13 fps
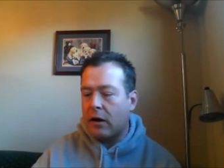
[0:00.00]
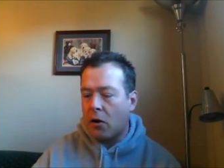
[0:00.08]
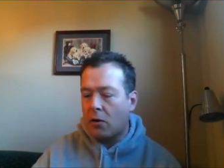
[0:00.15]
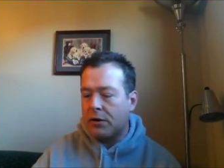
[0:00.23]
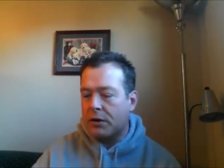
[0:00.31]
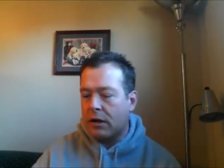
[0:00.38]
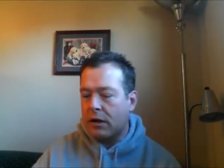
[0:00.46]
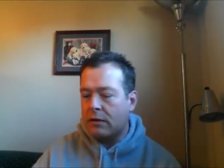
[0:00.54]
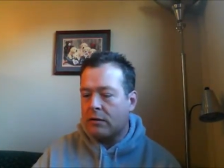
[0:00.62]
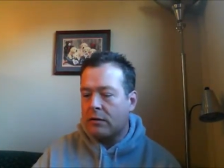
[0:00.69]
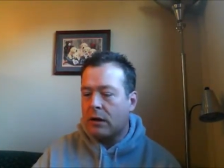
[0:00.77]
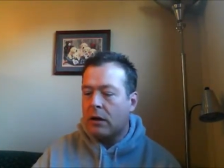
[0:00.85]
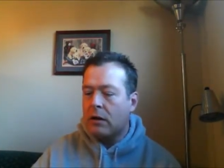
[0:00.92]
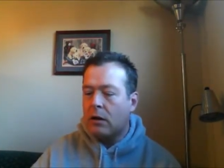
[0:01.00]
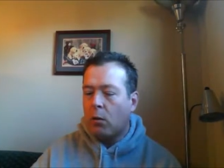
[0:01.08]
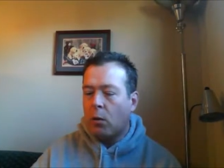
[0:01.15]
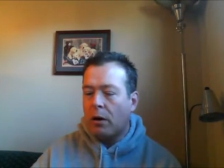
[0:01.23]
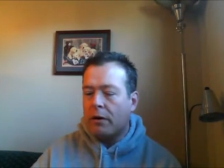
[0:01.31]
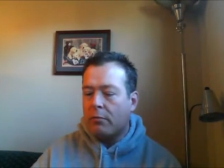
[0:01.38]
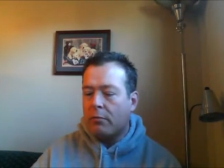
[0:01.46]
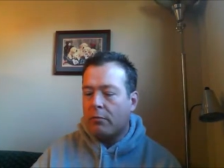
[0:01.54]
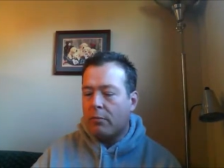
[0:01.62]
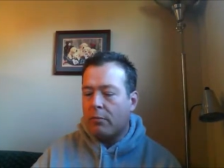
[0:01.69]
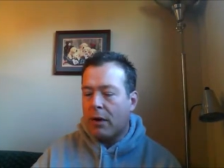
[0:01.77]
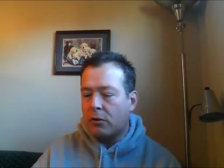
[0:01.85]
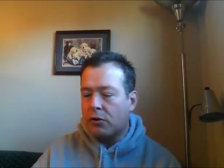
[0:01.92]
her sons, Wanda
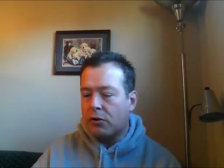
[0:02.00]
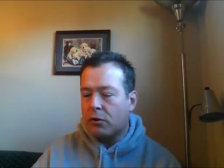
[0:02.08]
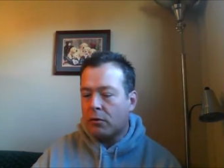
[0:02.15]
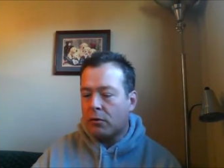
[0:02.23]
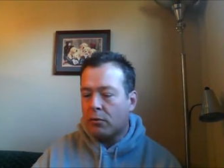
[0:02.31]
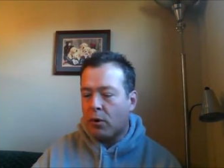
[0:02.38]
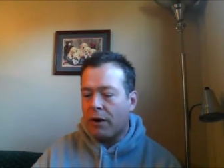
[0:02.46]
Belcher.